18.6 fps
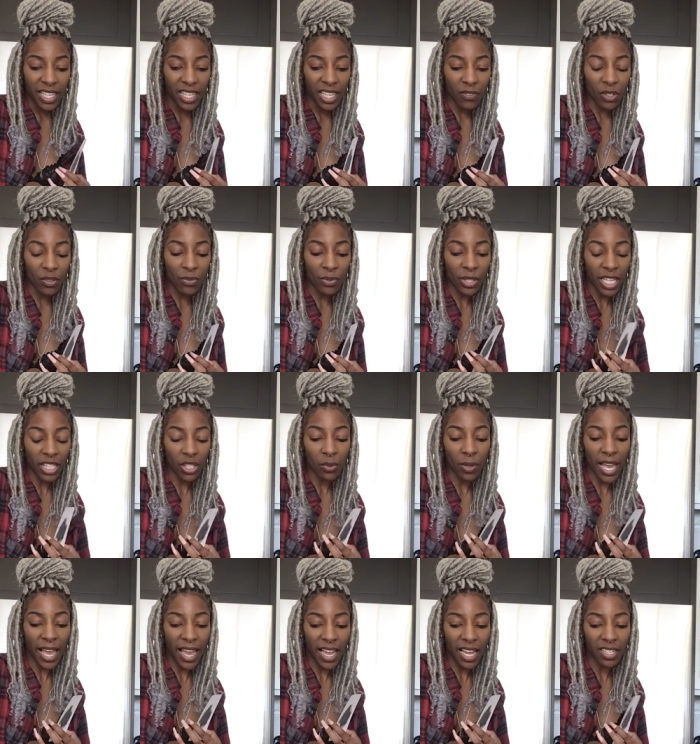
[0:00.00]
If you feel like you
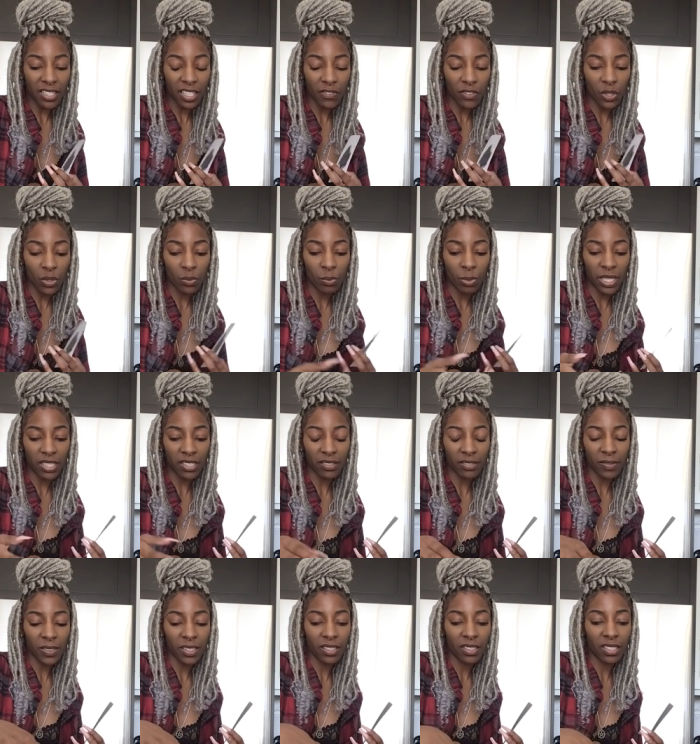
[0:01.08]
had, if you've
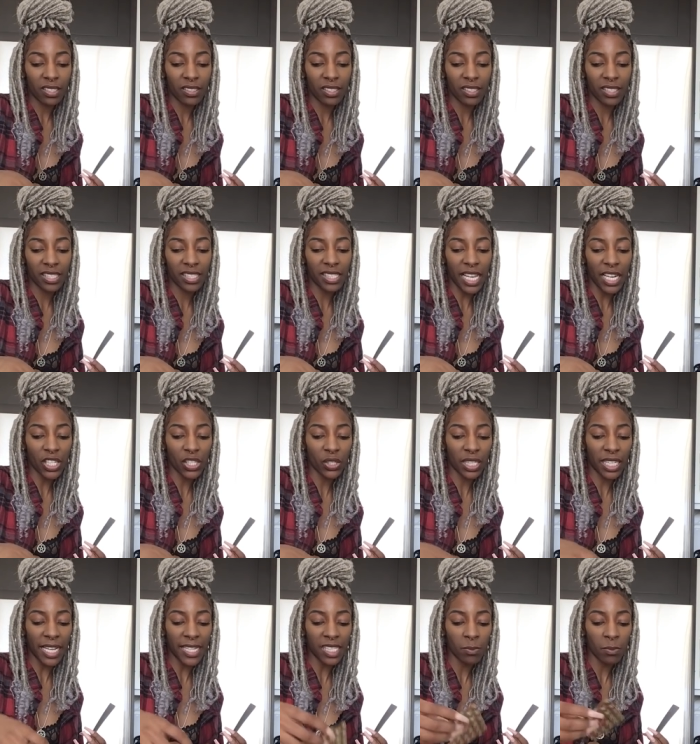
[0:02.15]
been
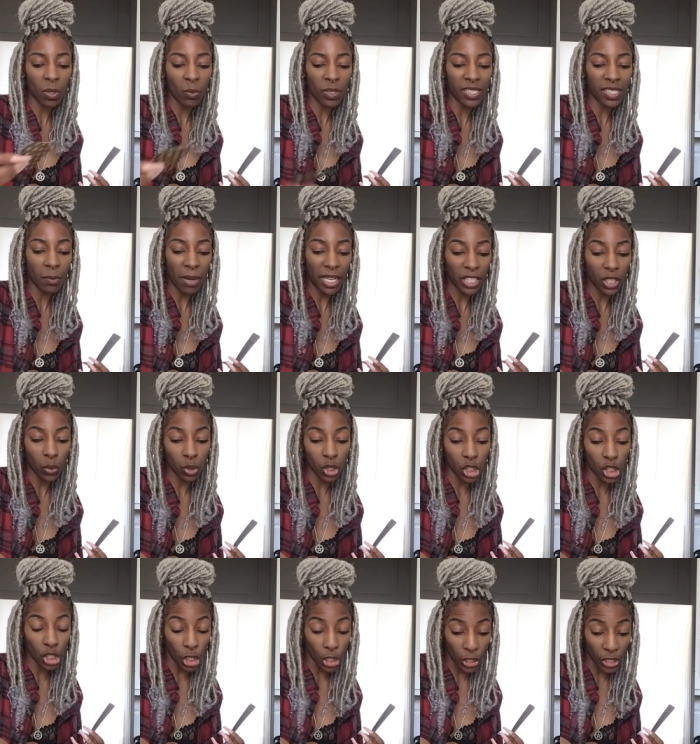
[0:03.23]
sexually intimate with somebody who's
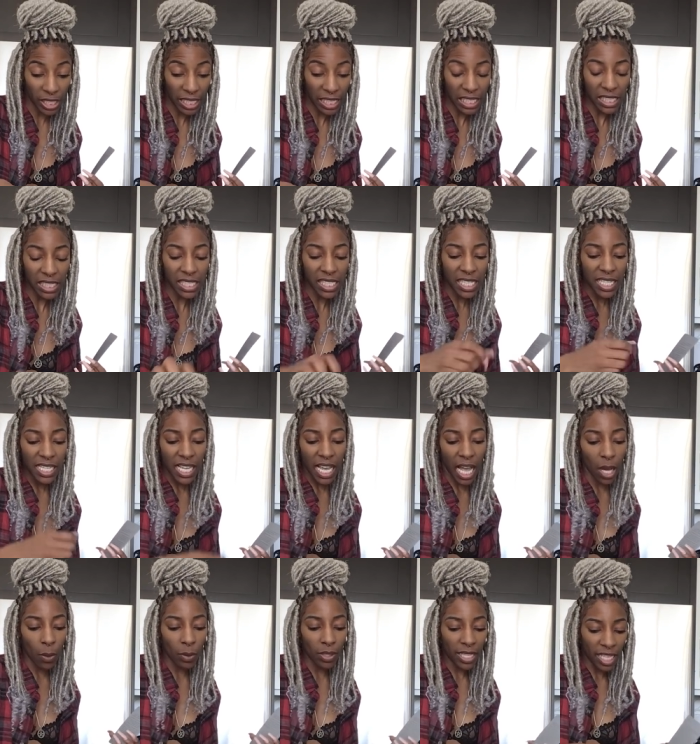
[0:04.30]
dirty,
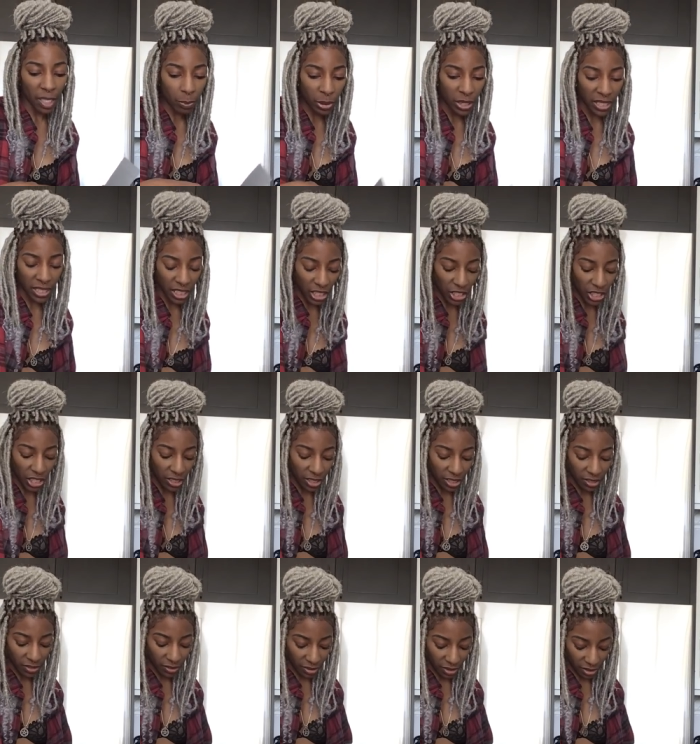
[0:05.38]
I would like put the,
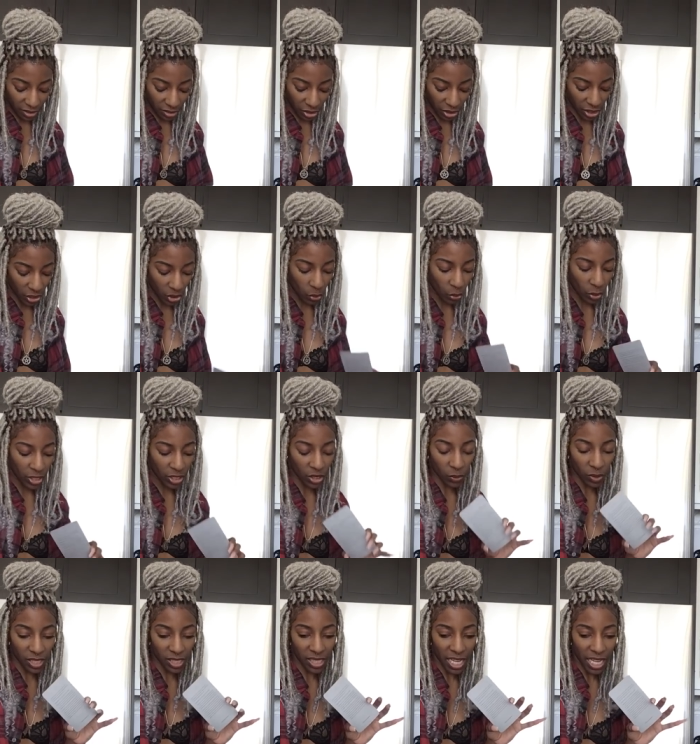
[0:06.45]
the this crystal
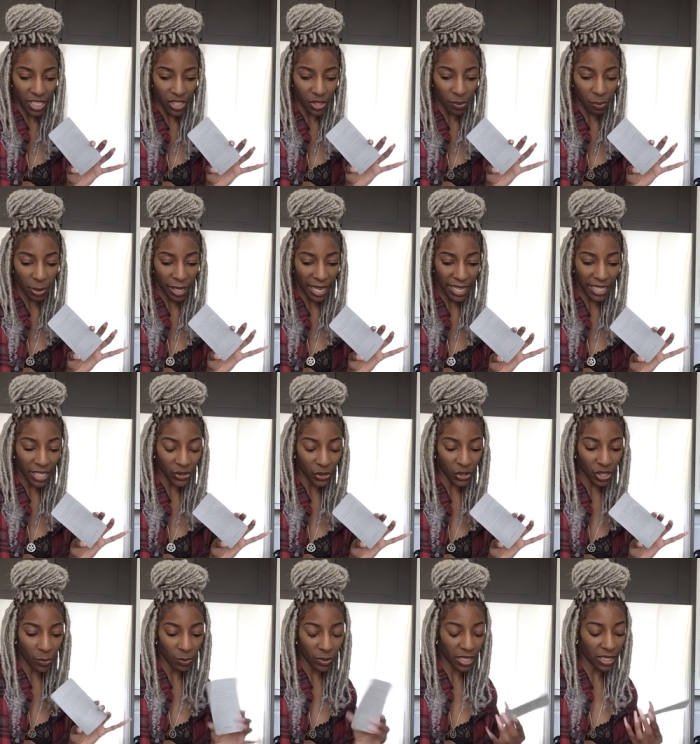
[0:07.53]
inside your panties or
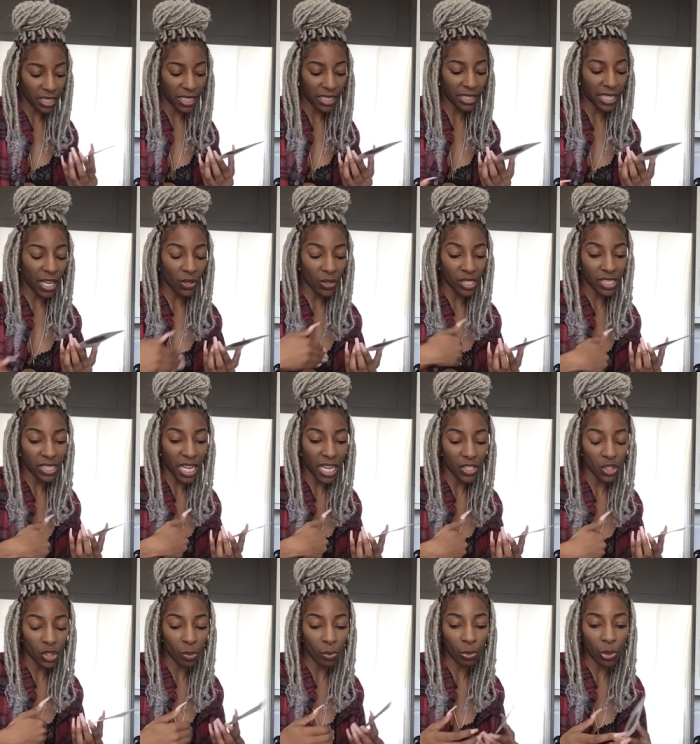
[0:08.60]
something like that, or inside
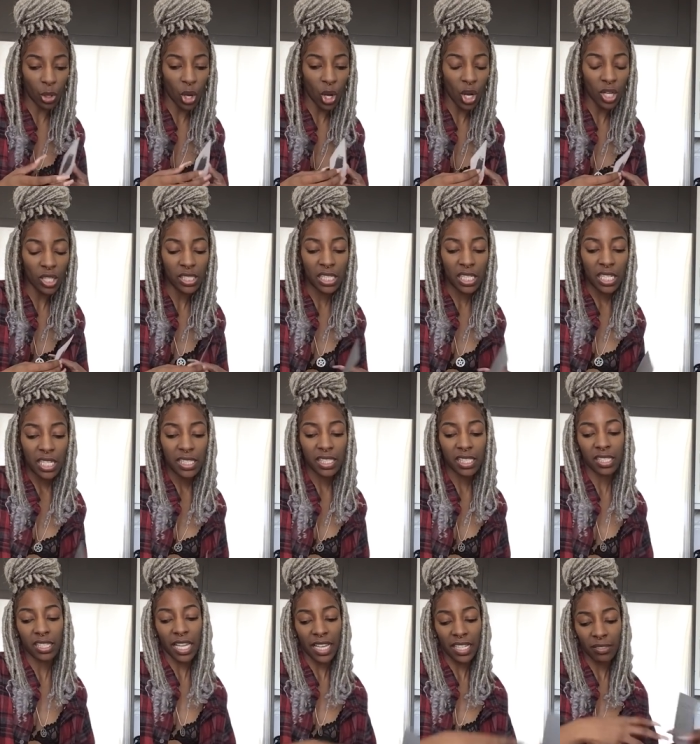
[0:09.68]
your bra to
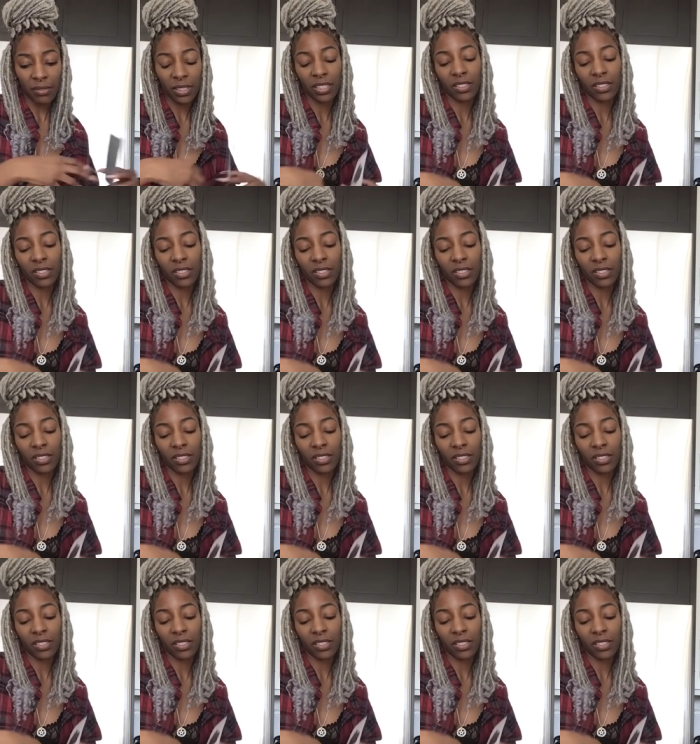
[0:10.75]
like